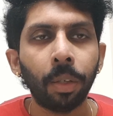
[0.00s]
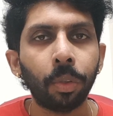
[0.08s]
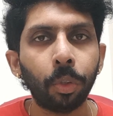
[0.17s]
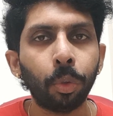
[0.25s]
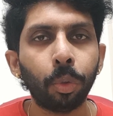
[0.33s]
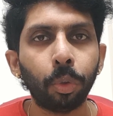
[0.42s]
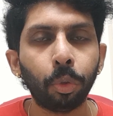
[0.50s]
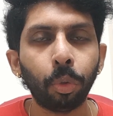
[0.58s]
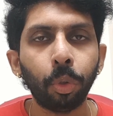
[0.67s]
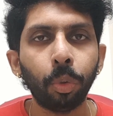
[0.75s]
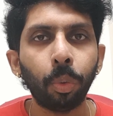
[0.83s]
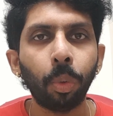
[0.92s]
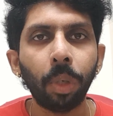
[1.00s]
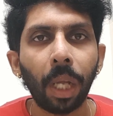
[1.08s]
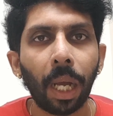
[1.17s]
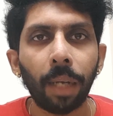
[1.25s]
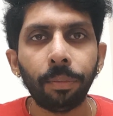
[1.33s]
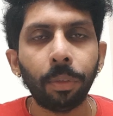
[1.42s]
So you don't
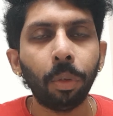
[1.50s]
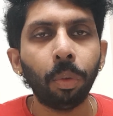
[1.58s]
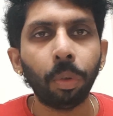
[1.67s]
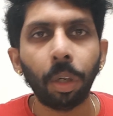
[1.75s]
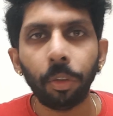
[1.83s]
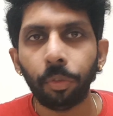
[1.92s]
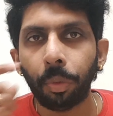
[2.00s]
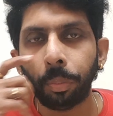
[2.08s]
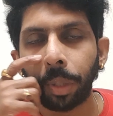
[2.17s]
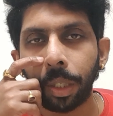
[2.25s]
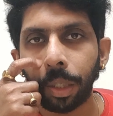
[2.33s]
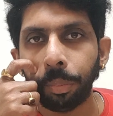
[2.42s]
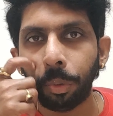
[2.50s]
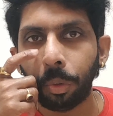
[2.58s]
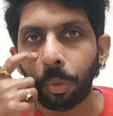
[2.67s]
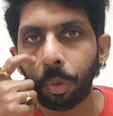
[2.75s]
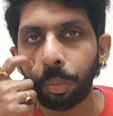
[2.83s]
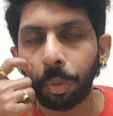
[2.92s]
have to look out for multiple
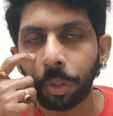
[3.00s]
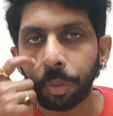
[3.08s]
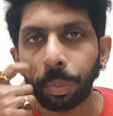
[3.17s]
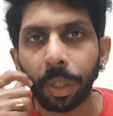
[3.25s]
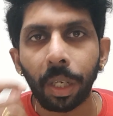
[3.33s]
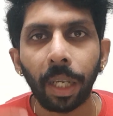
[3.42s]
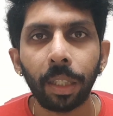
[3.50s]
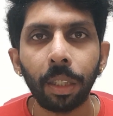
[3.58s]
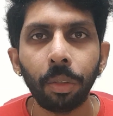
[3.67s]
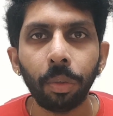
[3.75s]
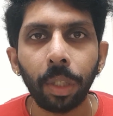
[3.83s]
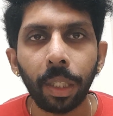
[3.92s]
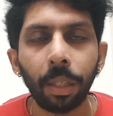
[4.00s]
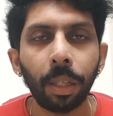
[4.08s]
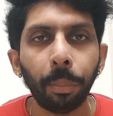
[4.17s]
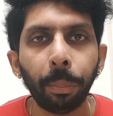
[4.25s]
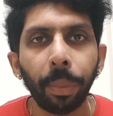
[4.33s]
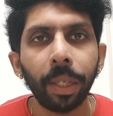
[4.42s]
notebooks, but rather you get the
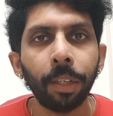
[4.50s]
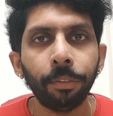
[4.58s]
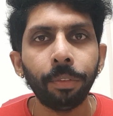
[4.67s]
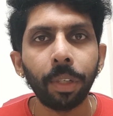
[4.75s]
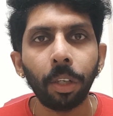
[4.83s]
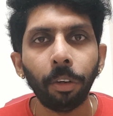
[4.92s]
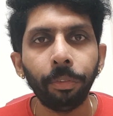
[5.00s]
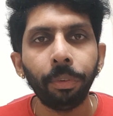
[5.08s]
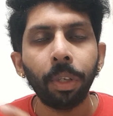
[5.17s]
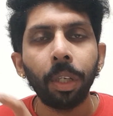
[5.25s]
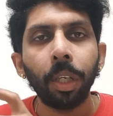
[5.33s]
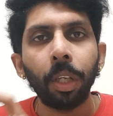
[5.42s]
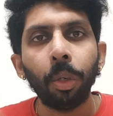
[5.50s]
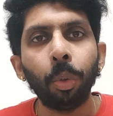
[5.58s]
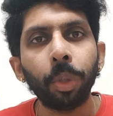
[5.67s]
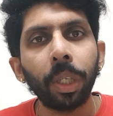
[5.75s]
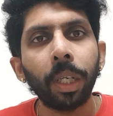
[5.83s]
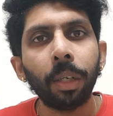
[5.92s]
benefit of
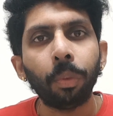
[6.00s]
looking at